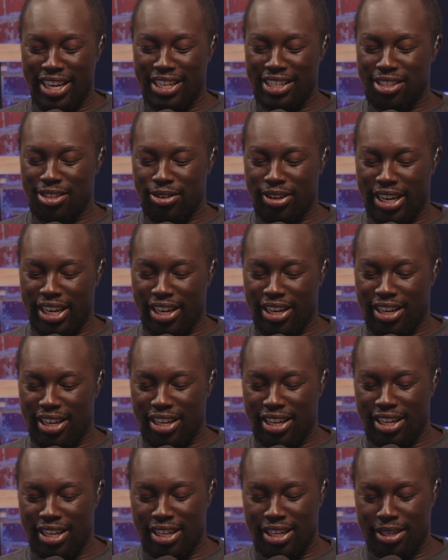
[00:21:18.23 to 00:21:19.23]
It's great.
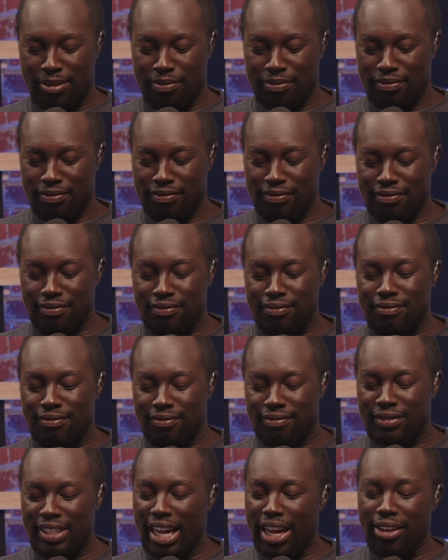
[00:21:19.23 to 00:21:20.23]

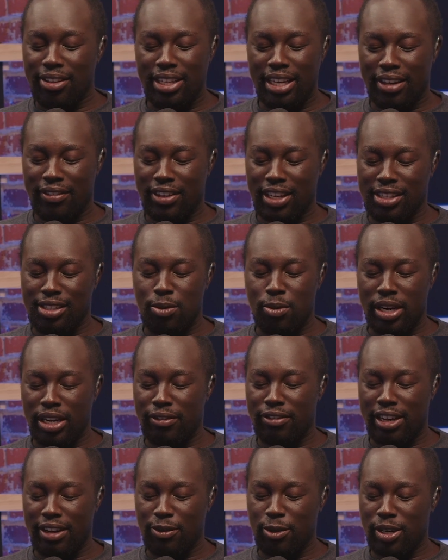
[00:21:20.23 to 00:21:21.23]
I only have like
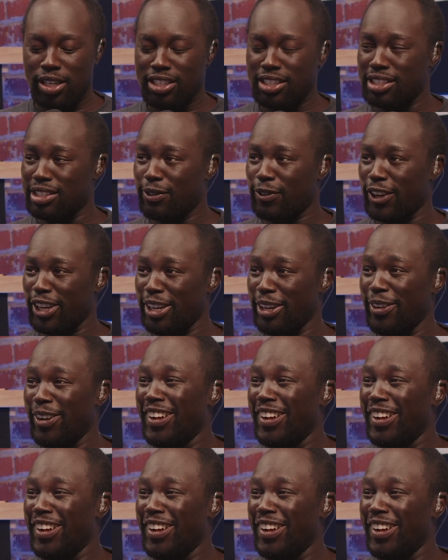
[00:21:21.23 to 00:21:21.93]
25 questions for you.